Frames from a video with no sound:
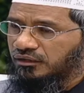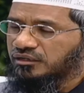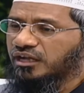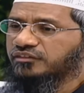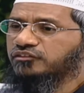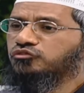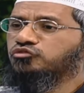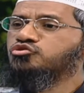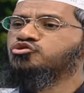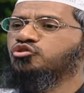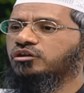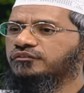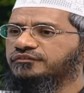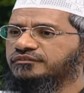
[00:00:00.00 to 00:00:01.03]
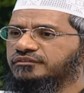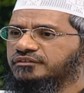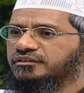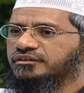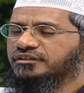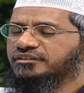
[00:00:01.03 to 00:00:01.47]
rather to show off
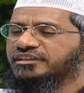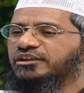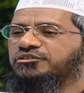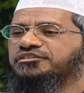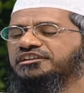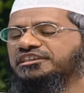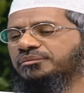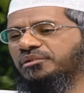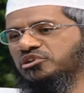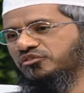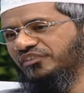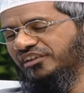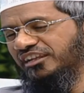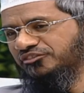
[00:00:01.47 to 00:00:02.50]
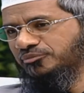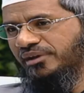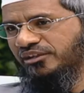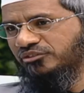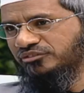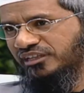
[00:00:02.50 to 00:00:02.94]
than to seek the pleasure of Allah subhanahu wa